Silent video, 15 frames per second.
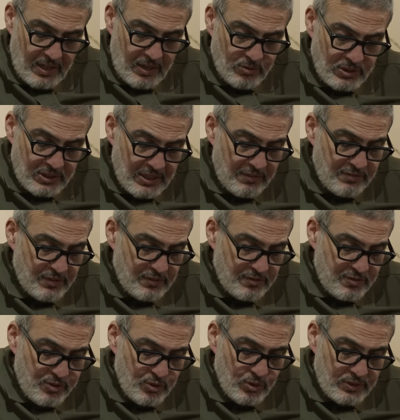I would never have
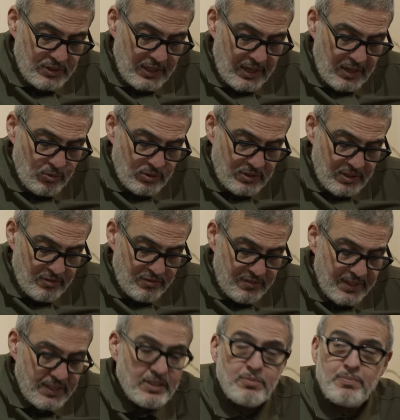thought that I would
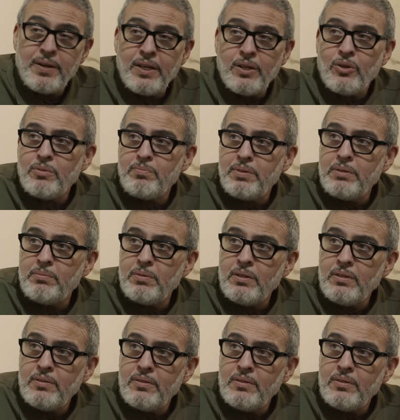inflict pain on people.